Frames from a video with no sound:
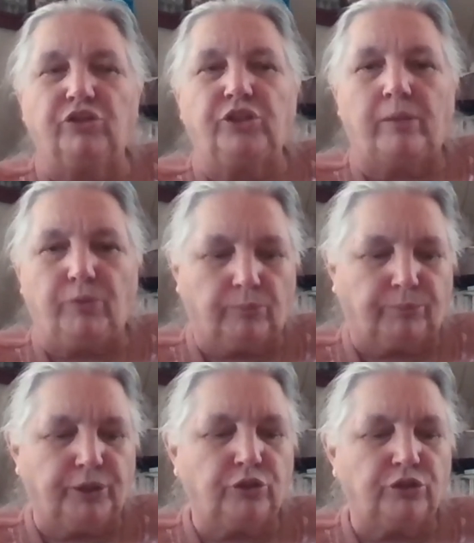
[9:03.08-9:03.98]
For example, the
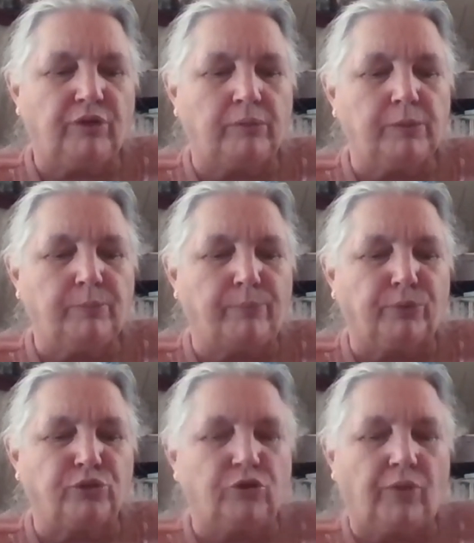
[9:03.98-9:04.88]
Bridgers family
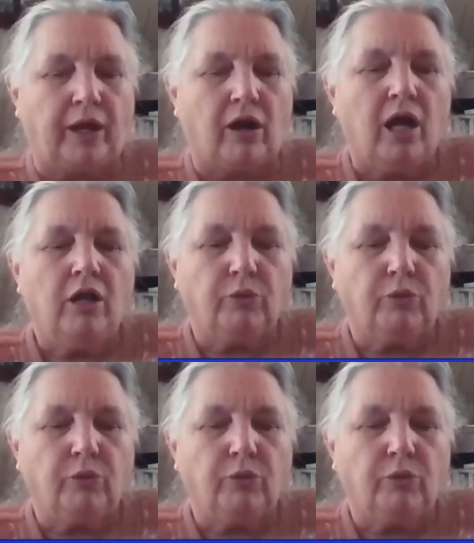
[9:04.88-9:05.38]
papers are there.